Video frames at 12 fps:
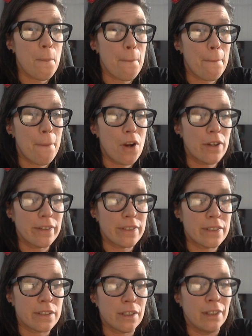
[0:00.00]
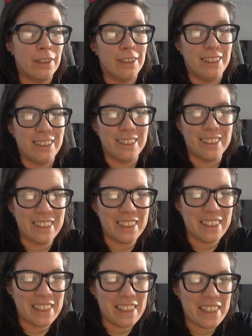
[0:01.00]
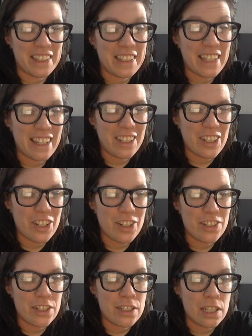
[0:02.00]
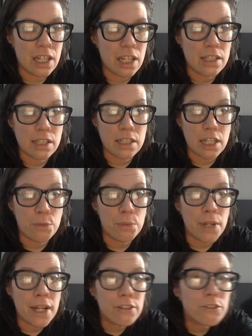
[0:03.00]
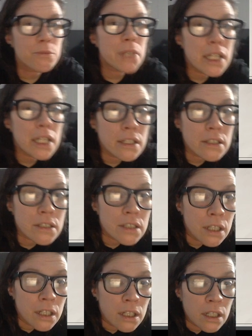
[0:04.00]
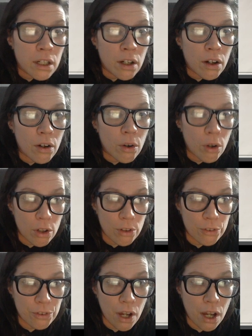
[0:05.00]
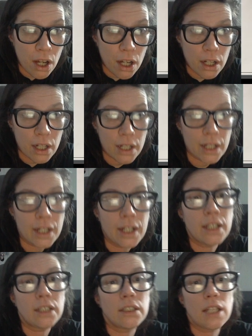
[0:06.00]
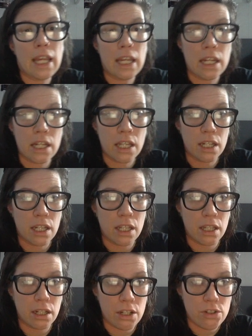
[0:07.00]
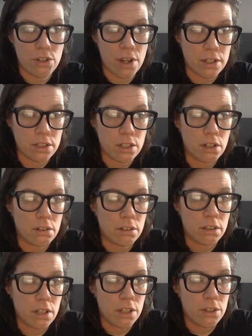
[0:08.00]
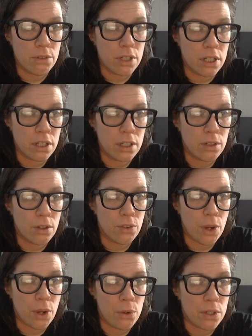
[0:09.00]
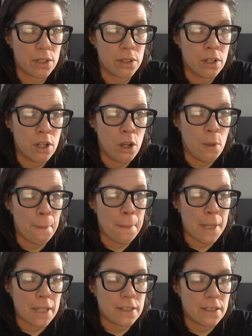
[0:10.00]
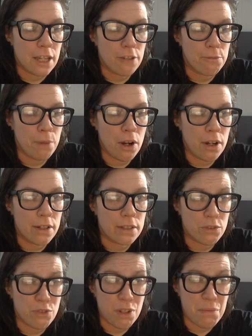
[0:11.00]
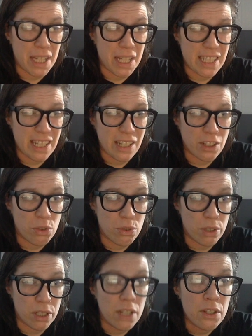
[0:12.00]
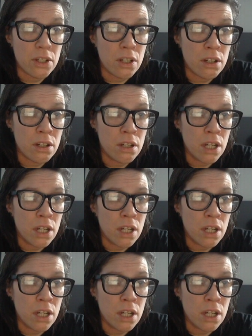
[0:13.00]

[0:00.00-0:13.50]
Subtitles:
parts later, just in case I take a break from this, or if I hate it and I try to start another one, or if I want to save parts and remix it into another.